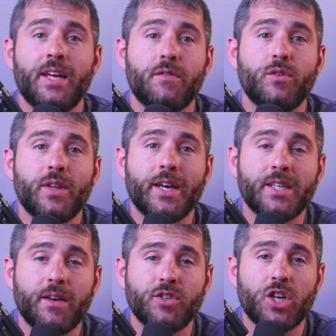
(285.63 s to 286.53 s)
again, if you'd like
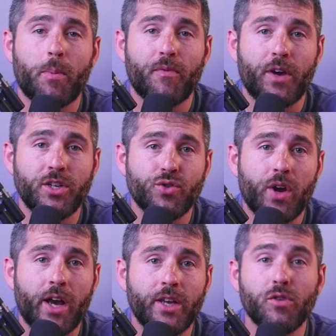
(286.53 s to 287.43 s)
to give Shopify a
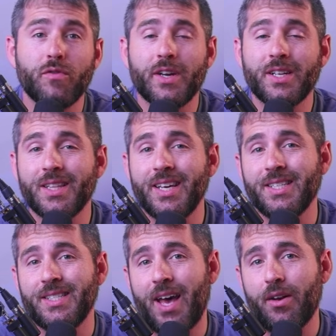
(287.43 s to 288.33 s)
try, you'll find a
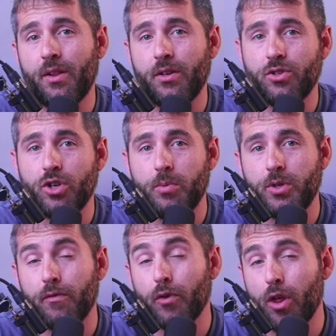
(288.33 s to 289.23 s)
link down in the
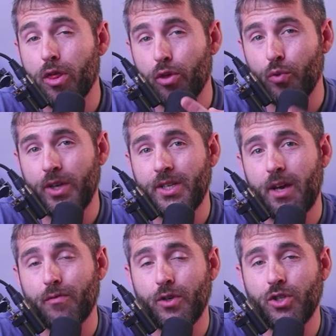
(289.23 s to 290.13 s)
description for a three
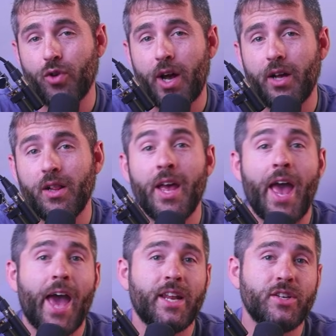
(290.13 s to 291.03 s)
day free trial
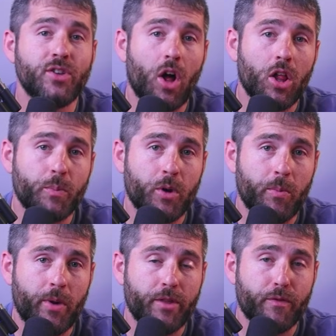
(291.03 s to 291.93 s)
and a dollar
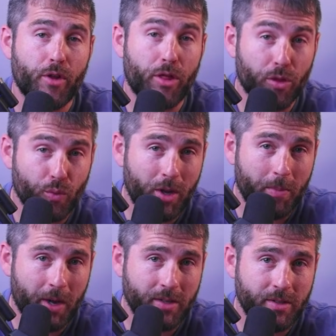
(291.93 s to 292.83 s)
per month for
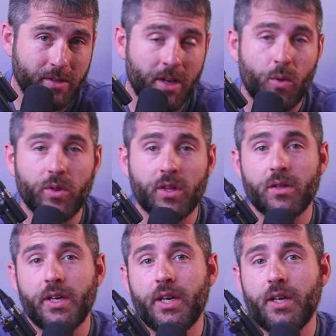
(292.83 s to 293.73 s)
three months with the
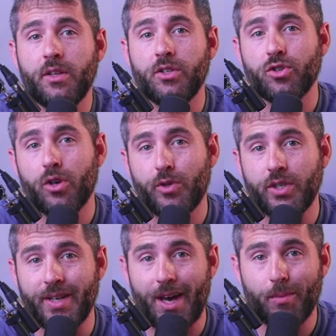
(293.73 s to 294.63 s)
link in the
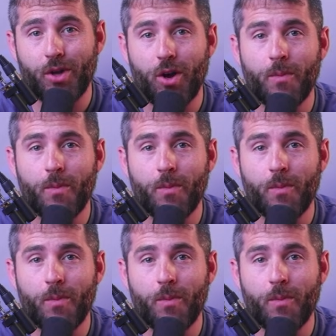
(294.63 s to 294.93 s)
description down